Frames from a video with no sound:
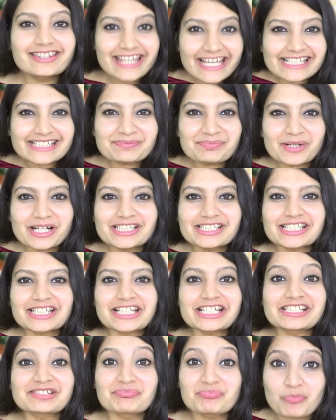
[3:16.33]
This person
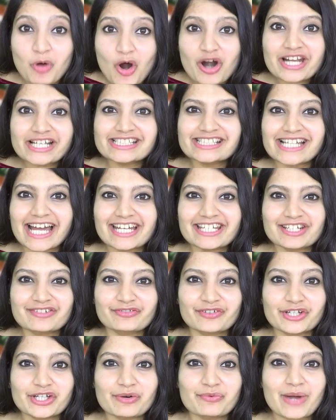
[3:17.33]
is more excited
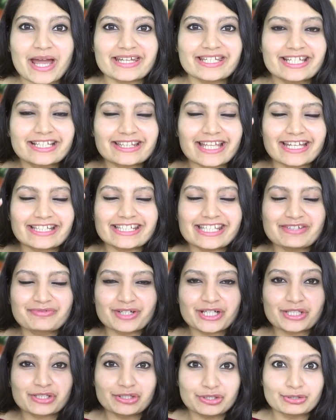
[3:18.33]
for your wedding than
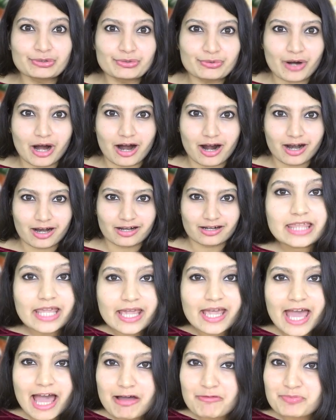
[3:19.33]
even you are. They
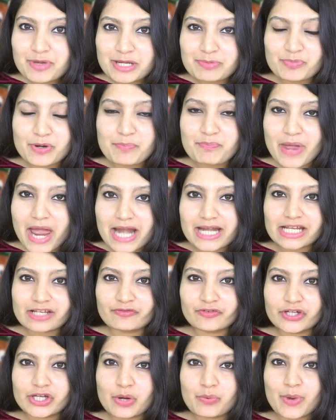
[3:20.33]
have been preparing
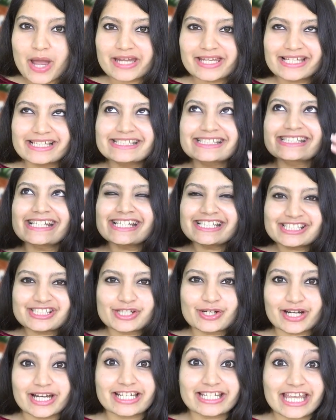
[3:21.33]
for your wedding since
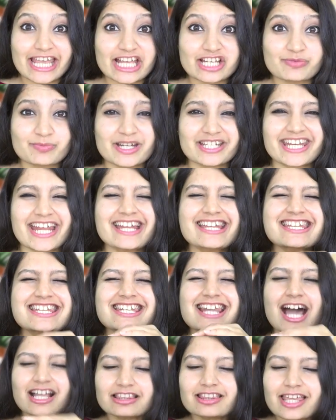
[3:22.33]
your engagement and
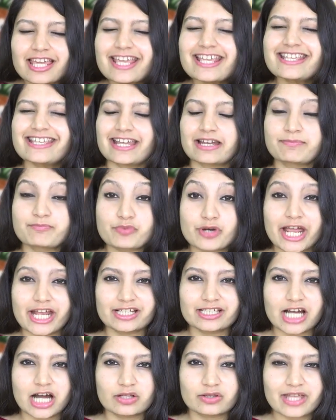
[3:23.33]
nothing can break
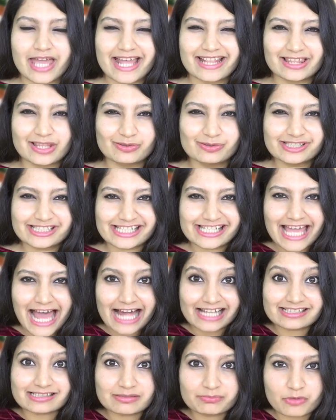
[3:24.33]
down the
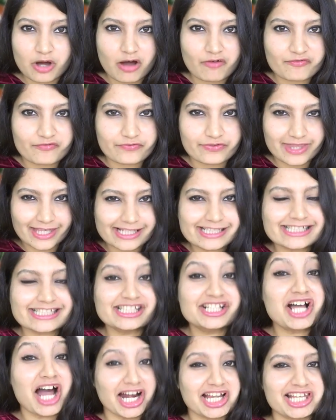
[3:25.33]
enthusiasm of this
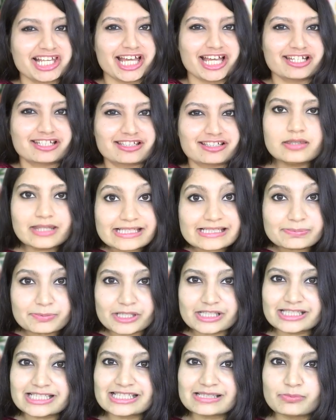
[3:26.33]
cutlet. This
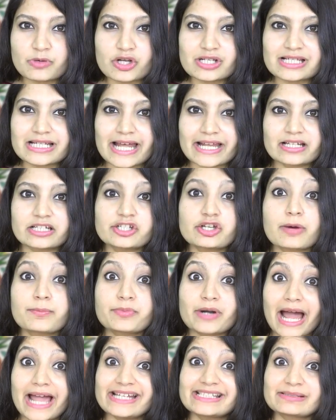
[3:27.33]
person is most likely your
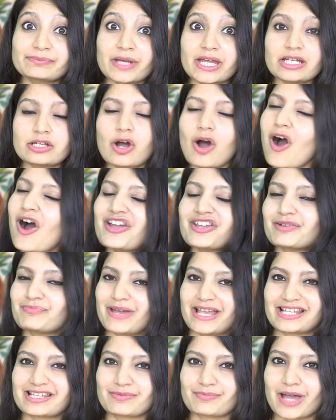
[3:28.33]
bridesmaid or your
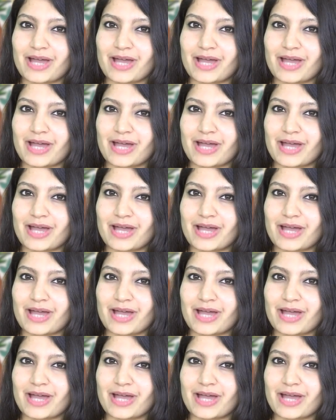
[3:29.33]
best